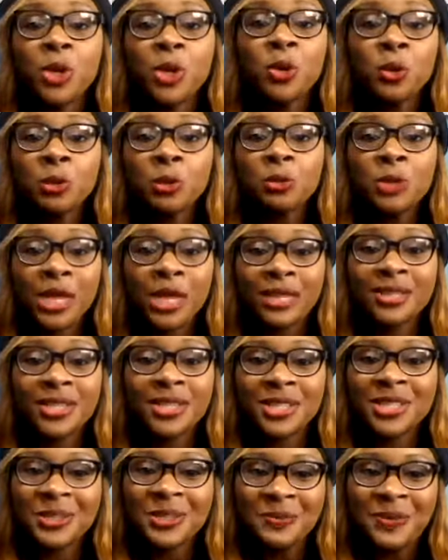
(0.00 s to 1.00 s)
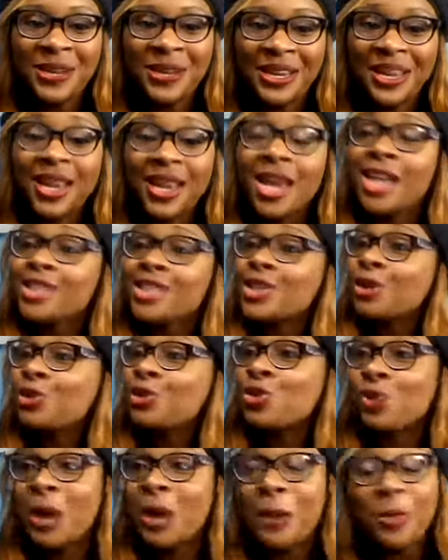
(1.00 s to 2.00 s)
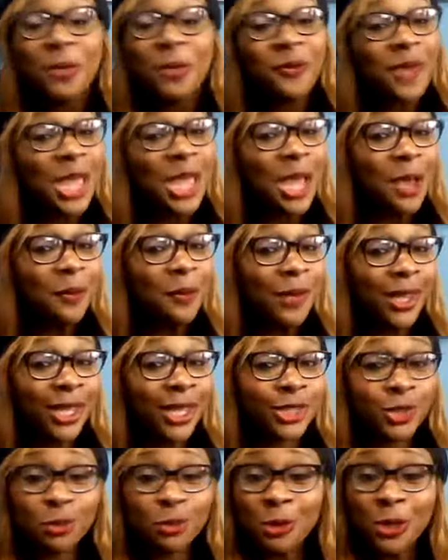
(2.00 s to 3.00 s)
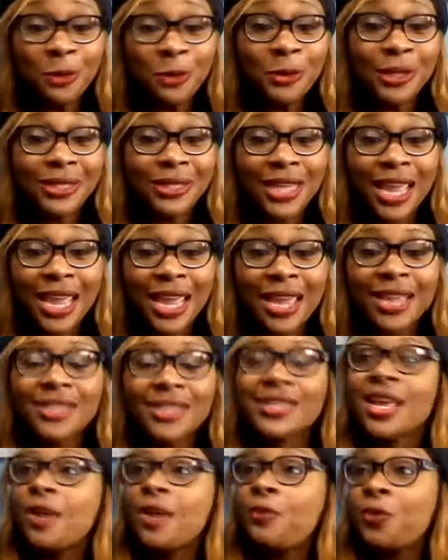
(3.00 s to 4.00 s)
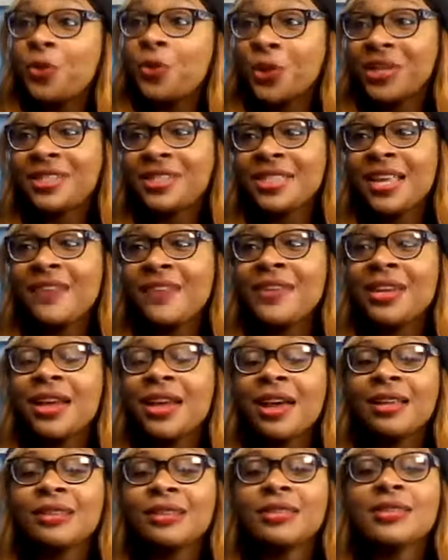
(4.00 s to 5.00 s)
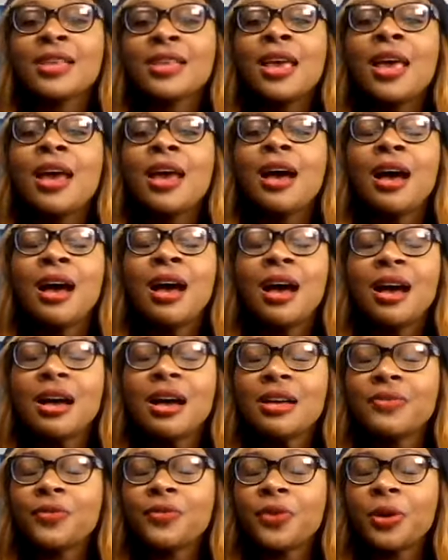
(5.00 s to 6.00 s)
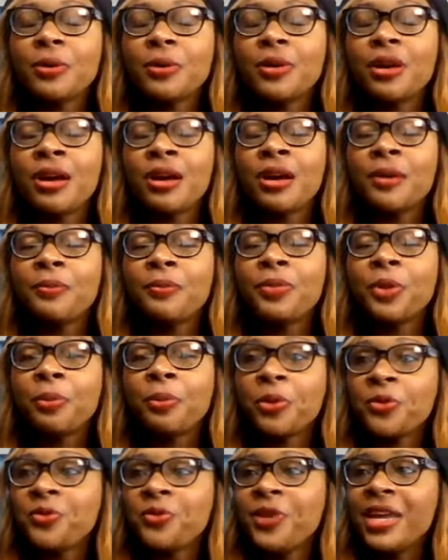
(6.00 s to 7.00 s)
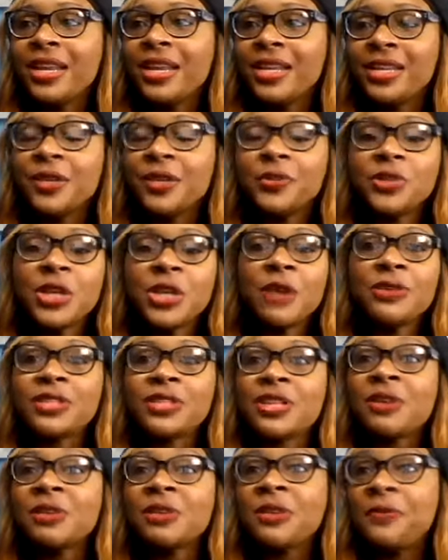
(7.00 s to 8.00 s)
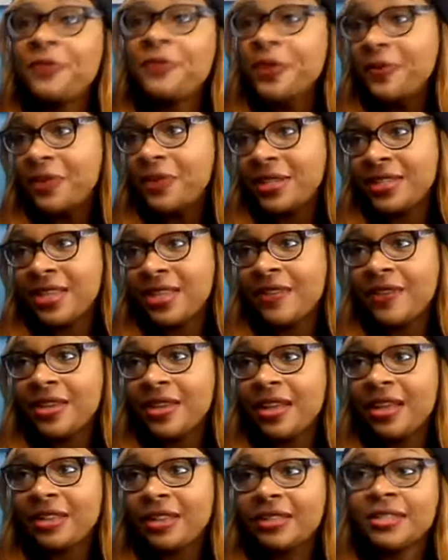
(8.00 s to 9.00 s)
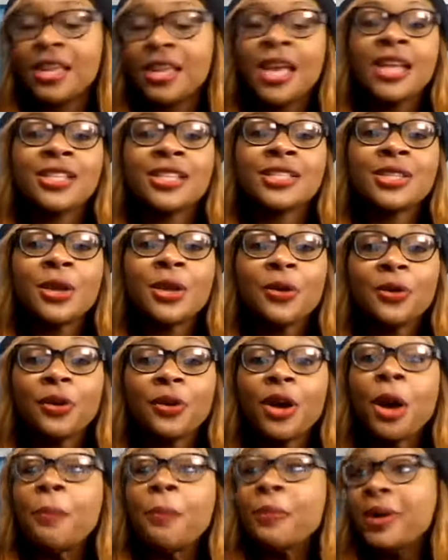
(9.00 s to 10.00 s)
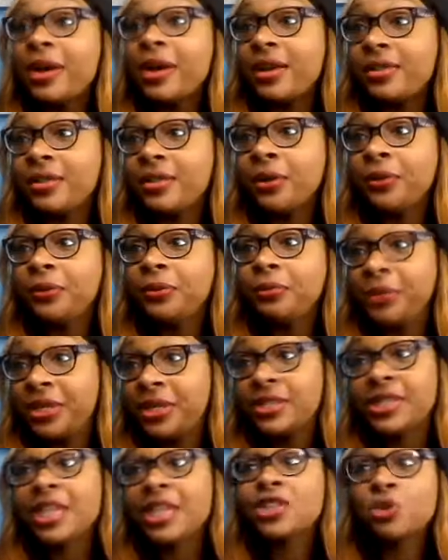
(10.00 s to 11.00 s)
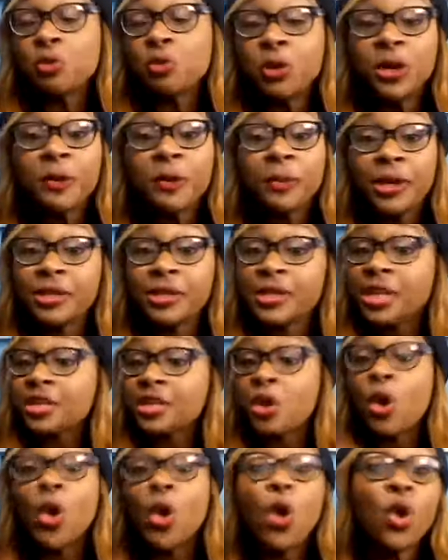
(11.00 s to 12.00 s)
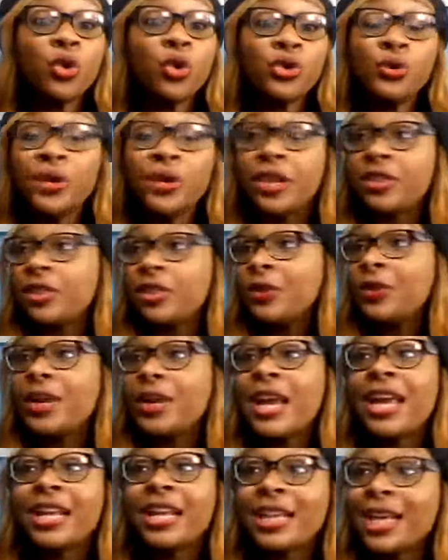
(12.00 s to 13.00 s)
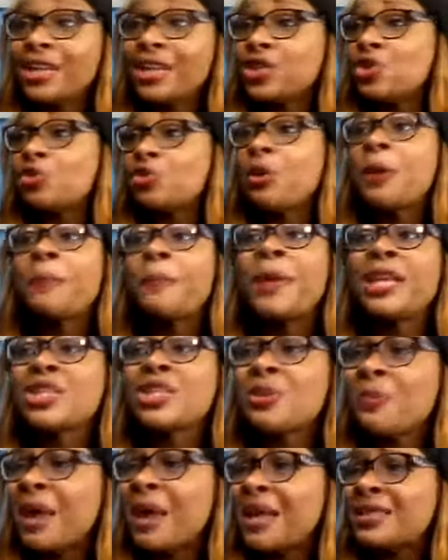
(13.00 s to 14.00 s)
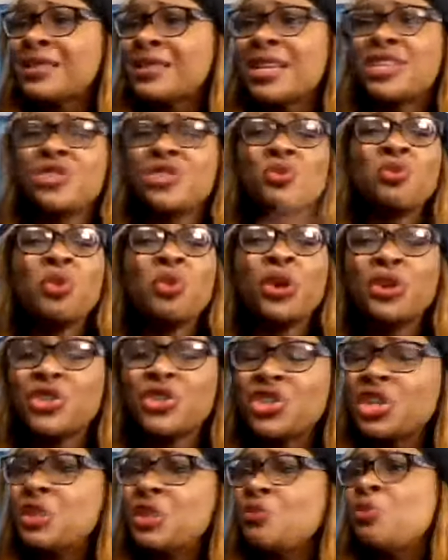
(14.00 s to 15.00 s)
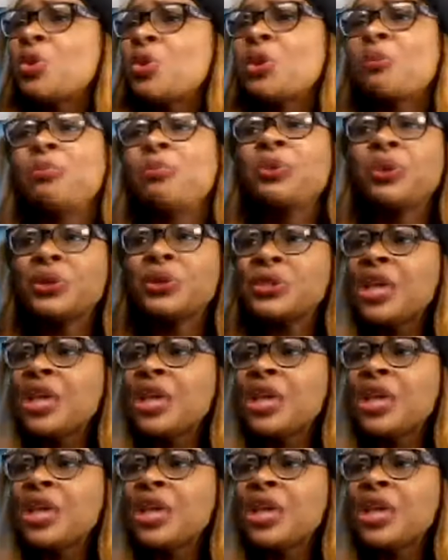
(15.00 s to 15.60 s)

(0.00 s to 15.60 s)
who they need to be. So Draft the Fab in 21 days, $47. The Prophetic Gift Zone is only $57. So a month, though, because that's 12 months. That's a whole, you get 38 classes, 12 mastermind sessions, worksheets, workbooks.